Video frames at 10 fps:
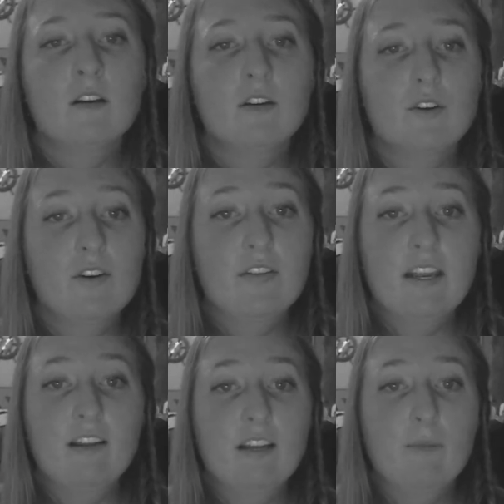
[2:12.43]
During the
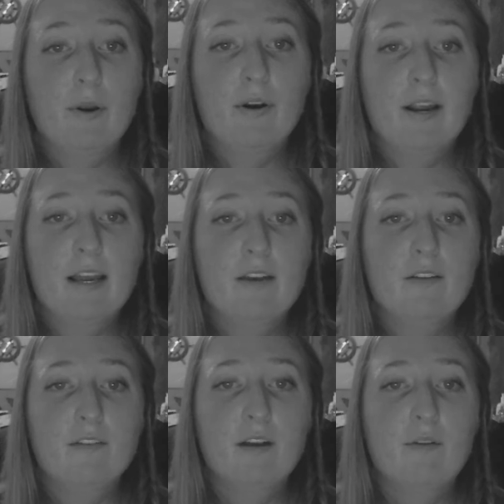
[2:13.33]
healing period,
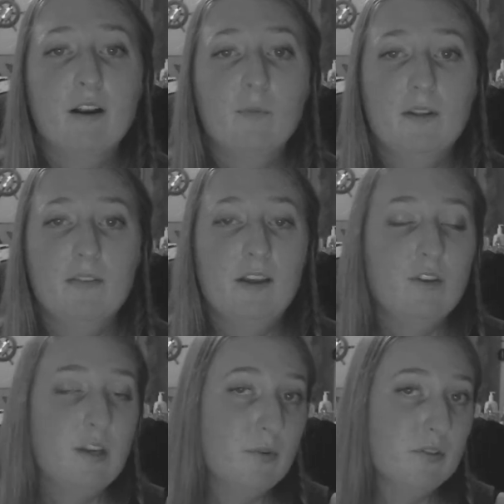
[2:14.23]
they recommend that you
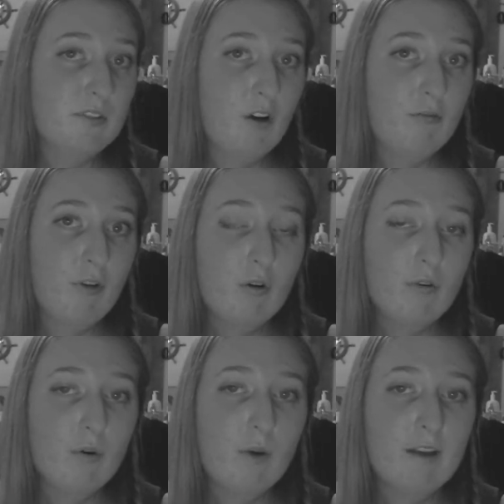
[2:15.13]
keep your cell phone
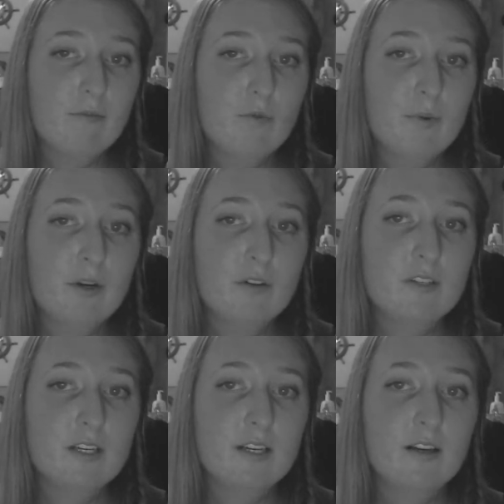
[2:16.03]
away from the
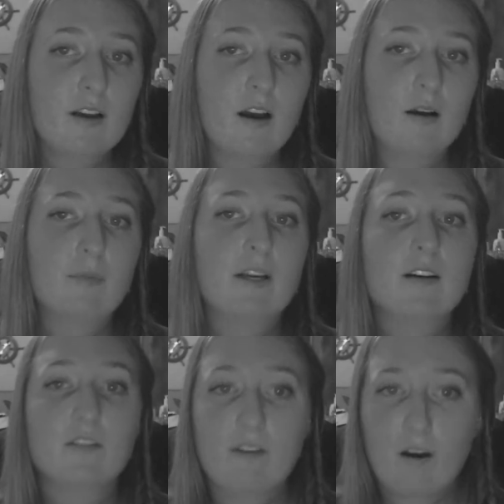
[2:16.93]
piercing
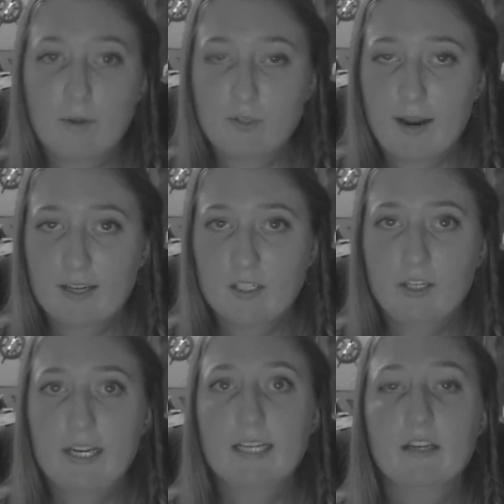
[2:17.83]
because of how much
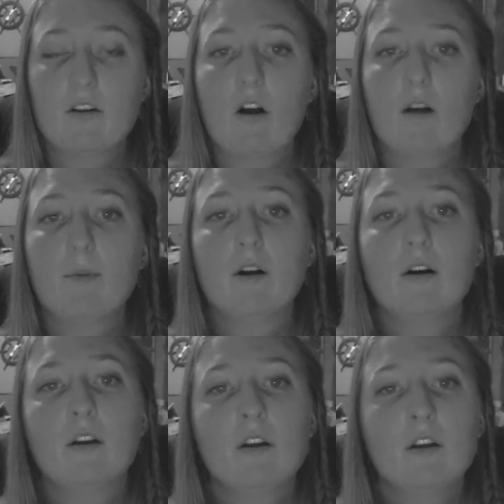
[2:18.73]
bacteria it can harbor.
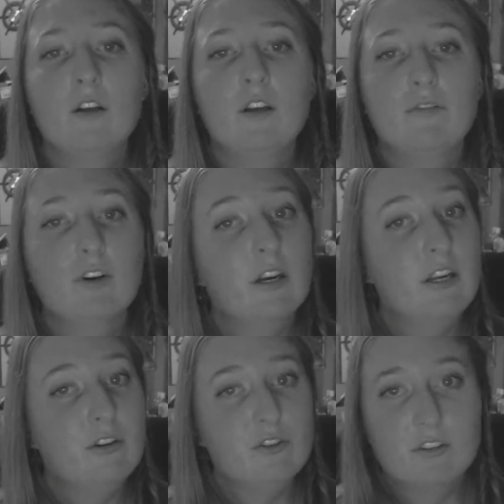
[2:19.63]
If you're going to
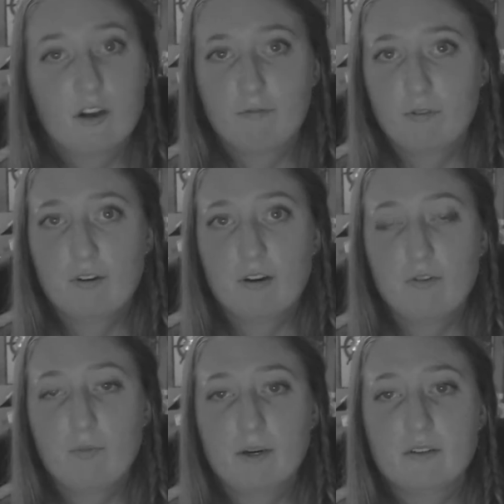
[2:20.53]
use your cell phone near
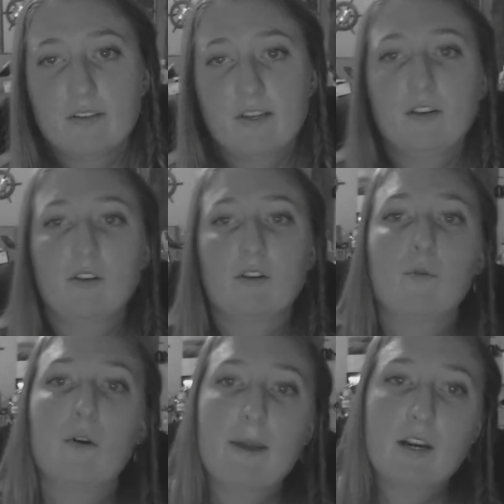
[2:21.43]
the piercing, you're going to
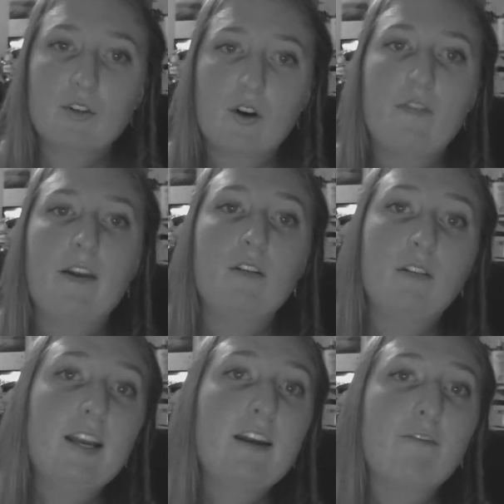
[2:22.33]
want to make sure that you
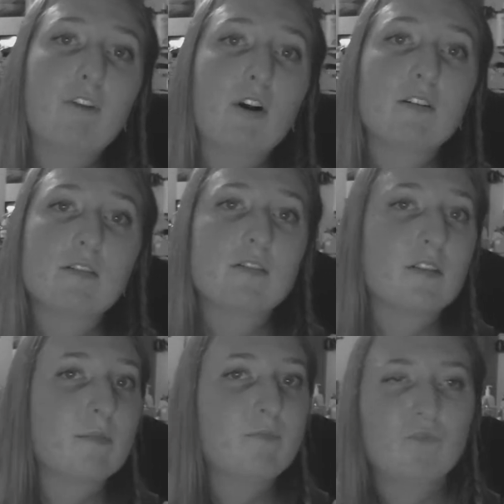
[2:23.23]
clean it
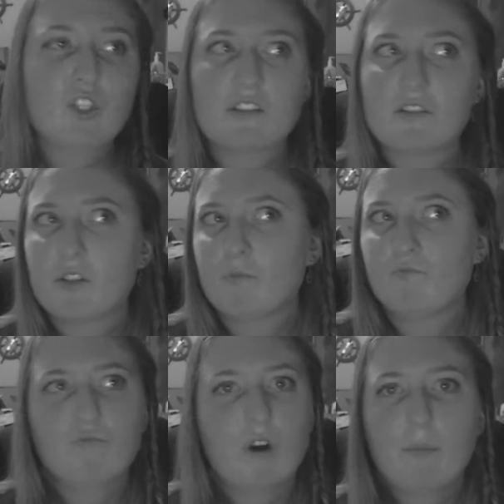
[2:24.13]
first, just
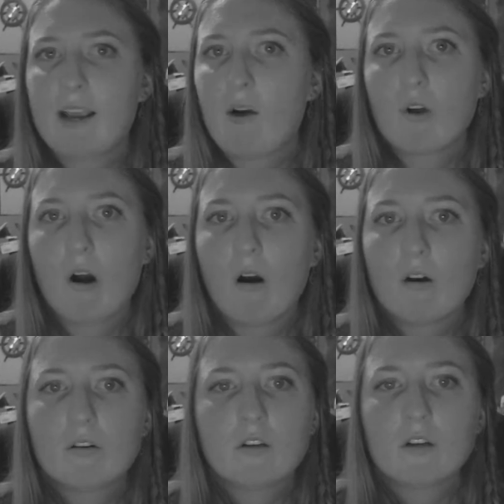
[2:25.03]
rubbing alcohol.